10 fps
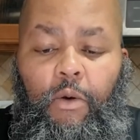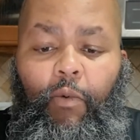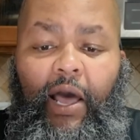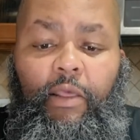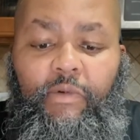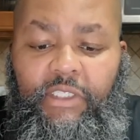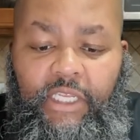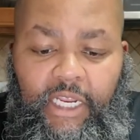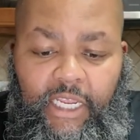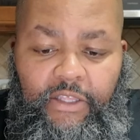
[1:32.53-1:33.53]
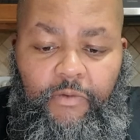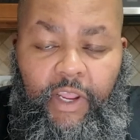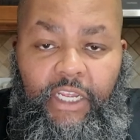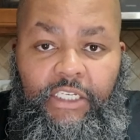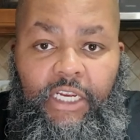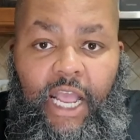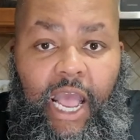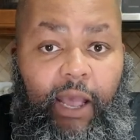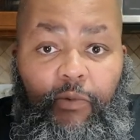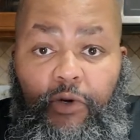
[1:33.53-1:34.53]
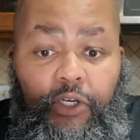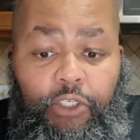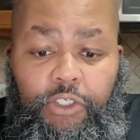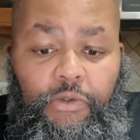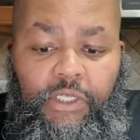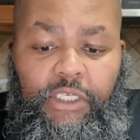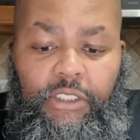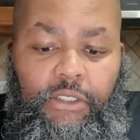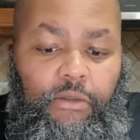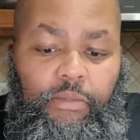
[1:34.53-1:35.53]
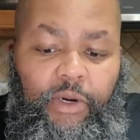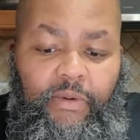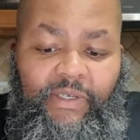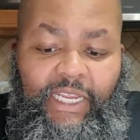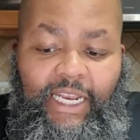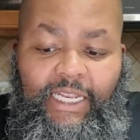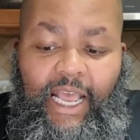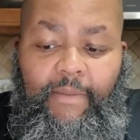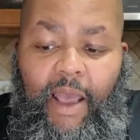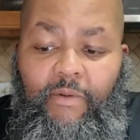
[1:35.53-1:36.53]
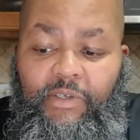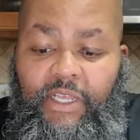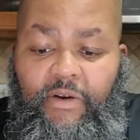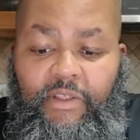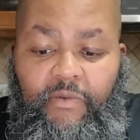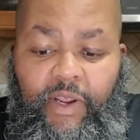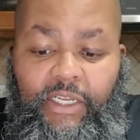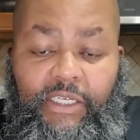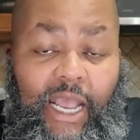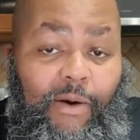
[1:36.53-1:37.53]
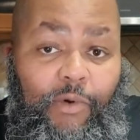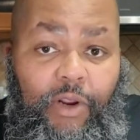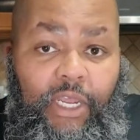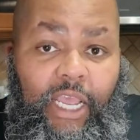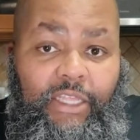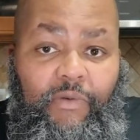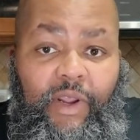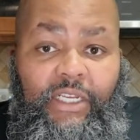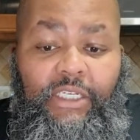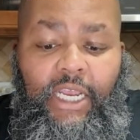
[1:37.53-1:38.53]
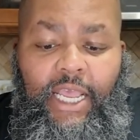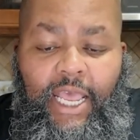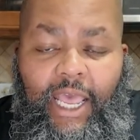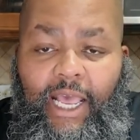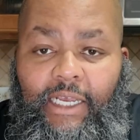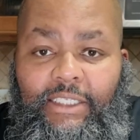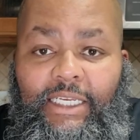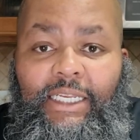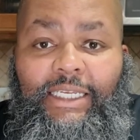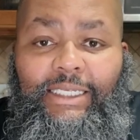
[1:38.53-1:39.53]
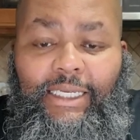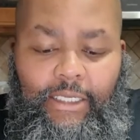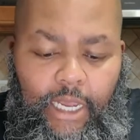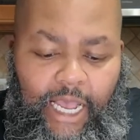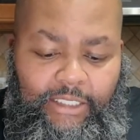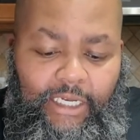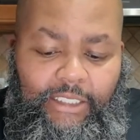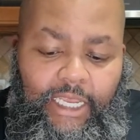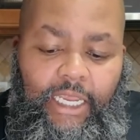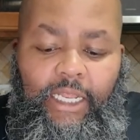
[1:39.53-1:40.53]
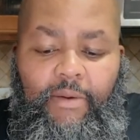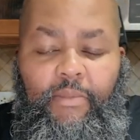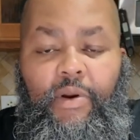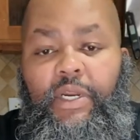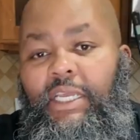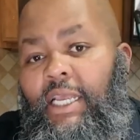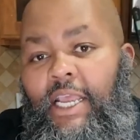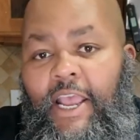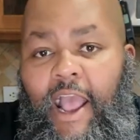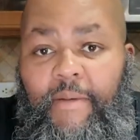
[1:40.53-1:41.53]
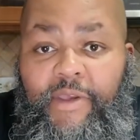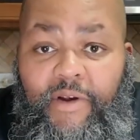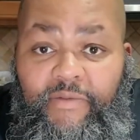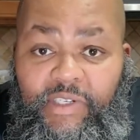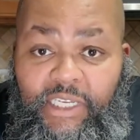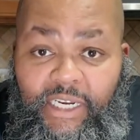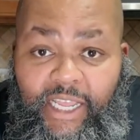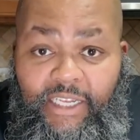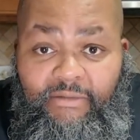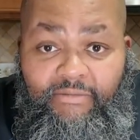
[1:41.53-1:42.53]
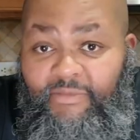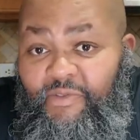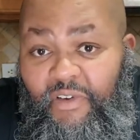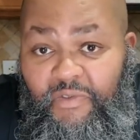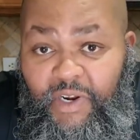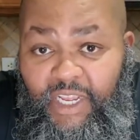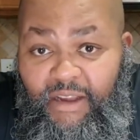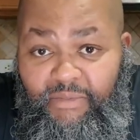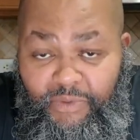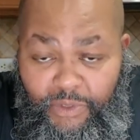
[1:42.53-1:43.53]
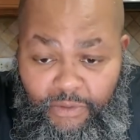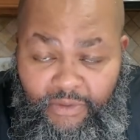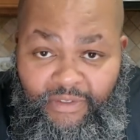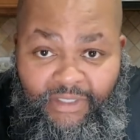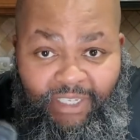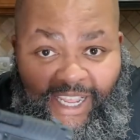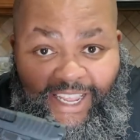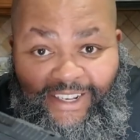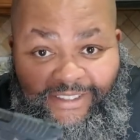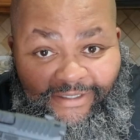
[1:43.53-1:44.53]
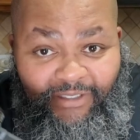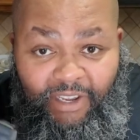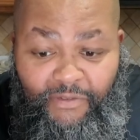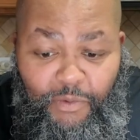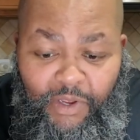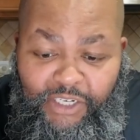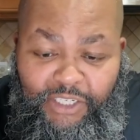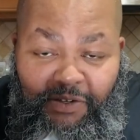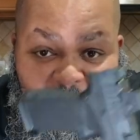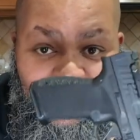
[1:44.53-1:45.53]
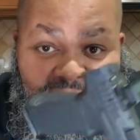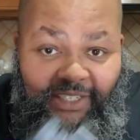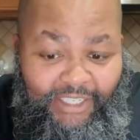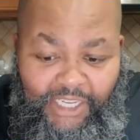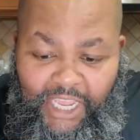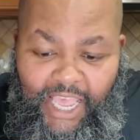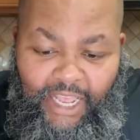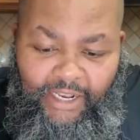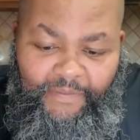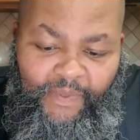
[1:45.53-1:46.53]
While it was sitting at the range, I would shoot this pretty much anytime I was there at the range. I work at the range, Cindy's Hot Shots in Glen Burnie. I'm there every Sunday. Feel free to come through, and if you want to shoot this, you can.